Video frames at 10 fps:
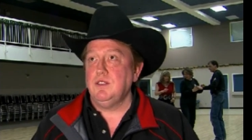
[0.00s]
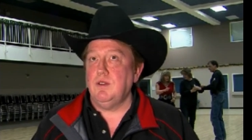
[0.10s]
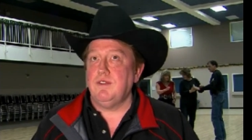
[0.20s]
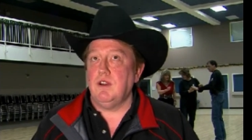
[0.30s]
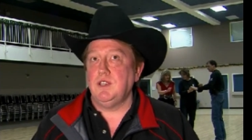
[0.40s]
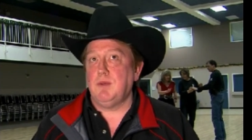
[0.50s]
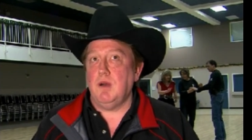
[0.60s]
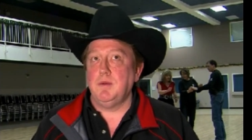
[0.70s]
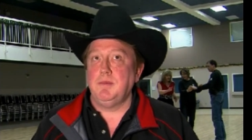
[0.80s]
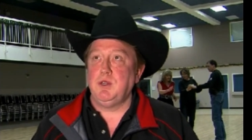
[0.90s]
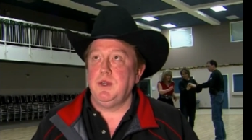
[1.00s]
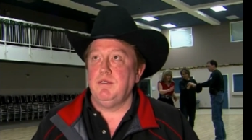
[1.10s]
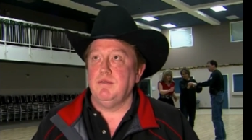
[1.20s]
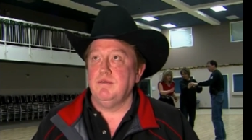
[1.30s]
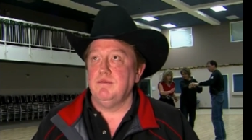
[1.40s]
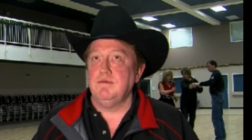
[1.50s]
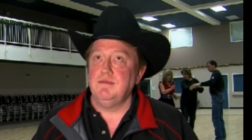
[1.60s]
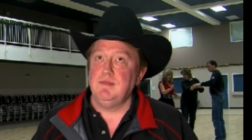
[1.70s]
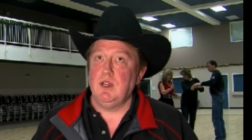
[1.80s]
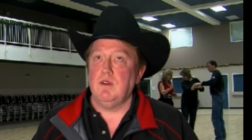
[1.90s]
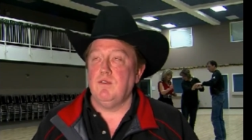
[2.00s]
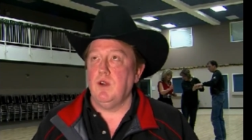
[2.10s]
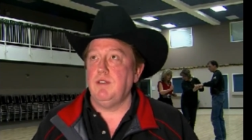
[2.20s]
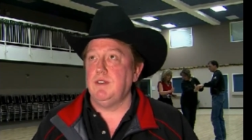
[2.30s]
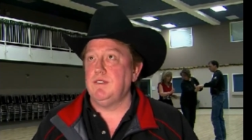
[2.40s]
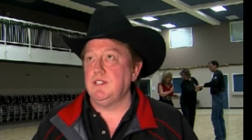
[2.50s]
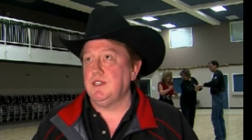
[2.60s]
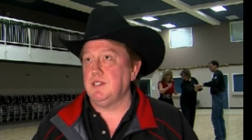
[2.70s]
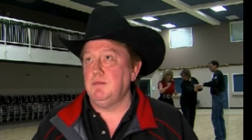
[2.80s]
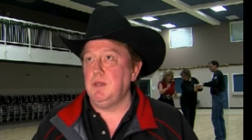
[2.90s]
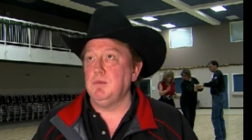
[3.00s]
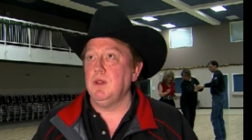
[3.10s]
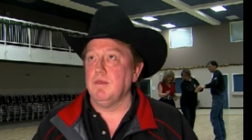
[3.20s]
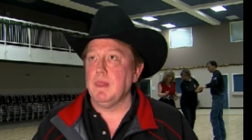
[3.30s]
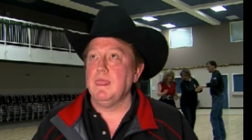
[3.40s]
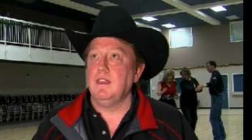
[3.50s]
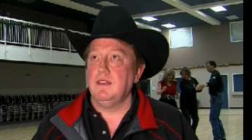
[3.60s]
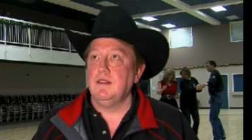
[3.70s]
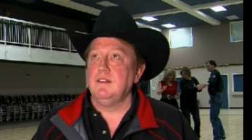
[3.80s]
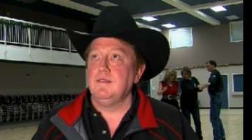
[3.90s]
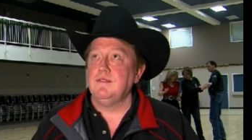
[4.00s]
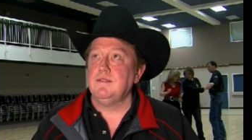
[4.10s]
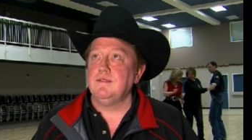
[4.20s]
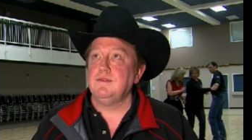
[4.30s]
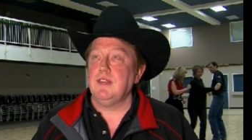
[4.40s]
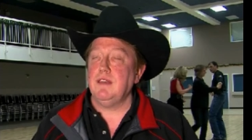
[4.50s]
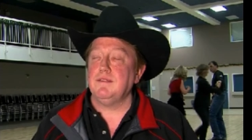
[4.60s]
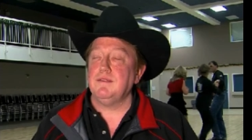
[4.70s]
So it varies probably between, you know, 40, 50, 60 people. Yeah,